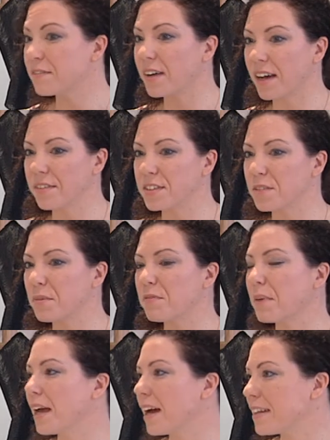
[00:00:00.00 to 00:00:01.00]
If I have some of
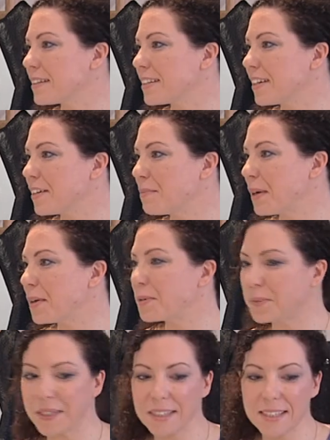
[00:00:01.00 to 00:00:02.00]
my hats here, my own
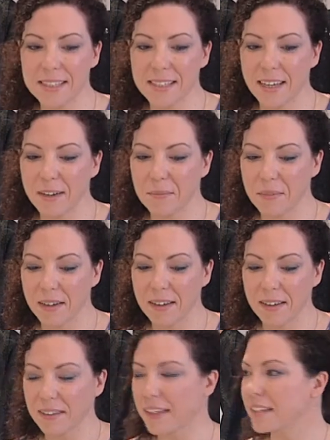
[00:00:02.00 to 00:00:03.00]
ones,
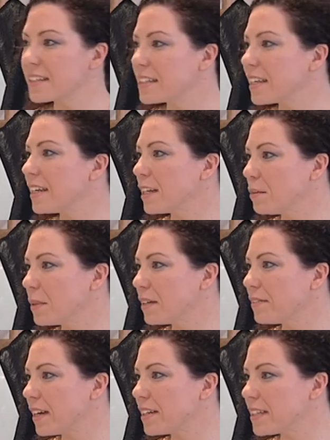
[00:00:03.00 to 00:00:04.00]
they get to see a little bit
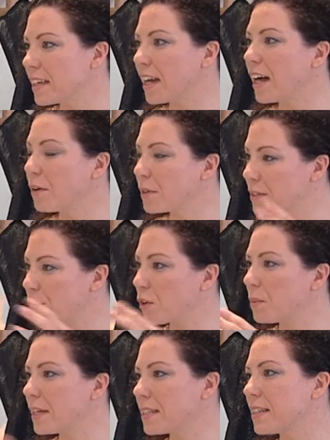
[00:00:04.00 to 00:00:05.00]
of an idea how it's
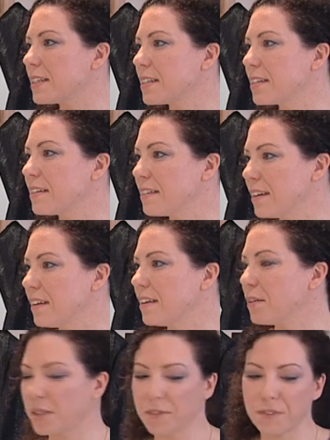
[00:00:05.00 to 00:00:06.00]
formatted and
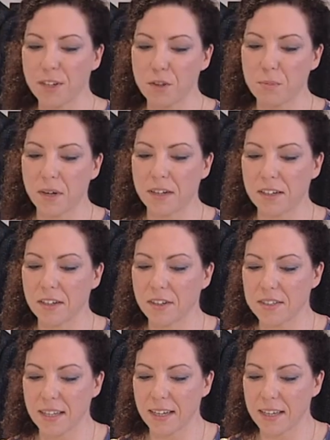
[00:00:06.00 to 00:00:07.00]
what the finished product
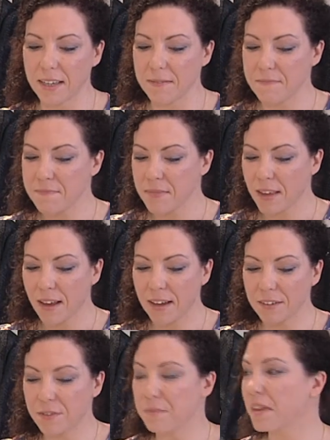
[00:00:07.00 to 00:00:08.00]
looks like.
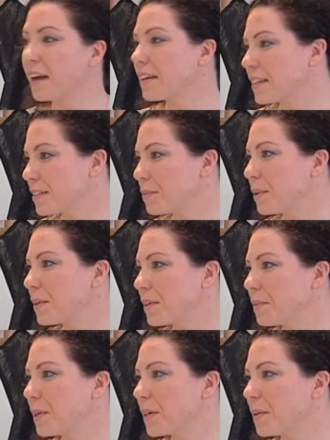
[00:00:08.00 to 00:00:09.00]
And from that,
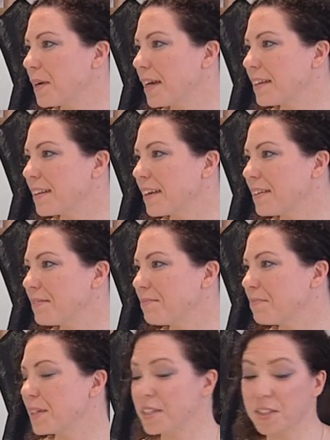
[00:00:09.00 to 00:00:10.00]
we go ahead then.
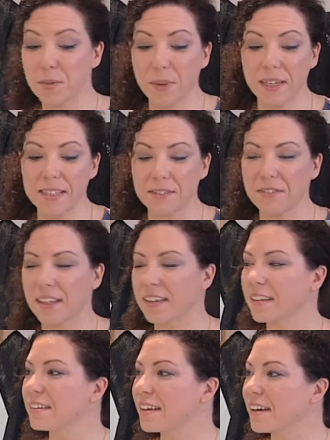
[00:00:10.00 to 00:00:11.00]
But it's great if they
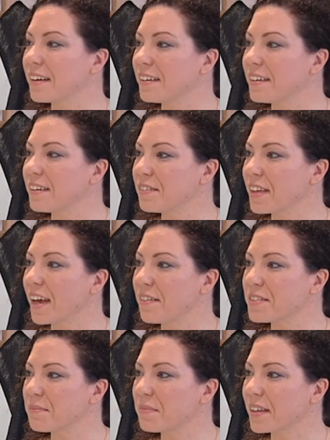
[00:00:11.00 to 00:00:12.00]
can, if they have
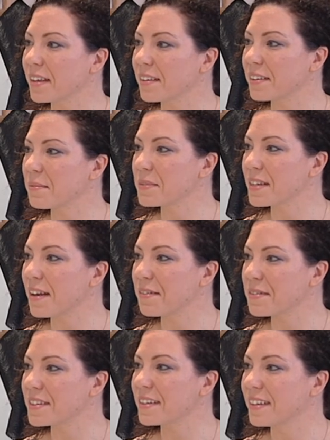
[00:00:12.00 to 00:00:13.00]
something themselves
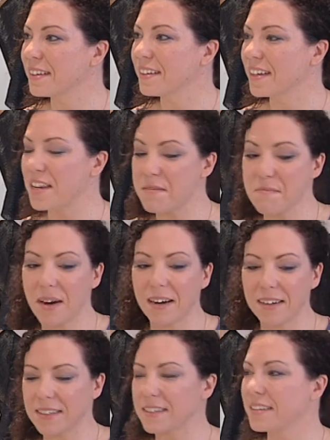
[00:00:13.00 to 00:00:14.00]
in
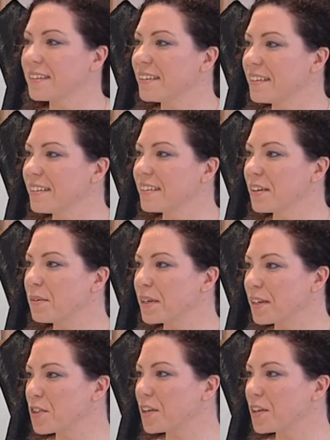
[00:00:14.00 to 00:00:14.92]
mind, that we can